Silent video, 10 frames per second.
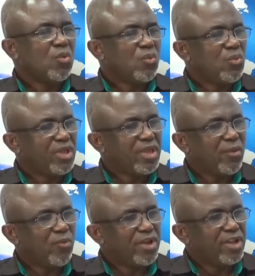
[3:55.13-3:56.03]
We
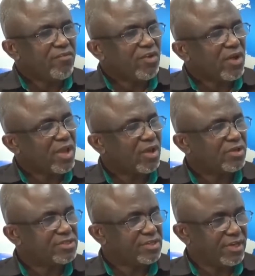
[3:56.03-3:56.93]
live on a
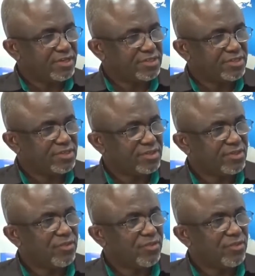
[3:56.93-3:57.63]
continent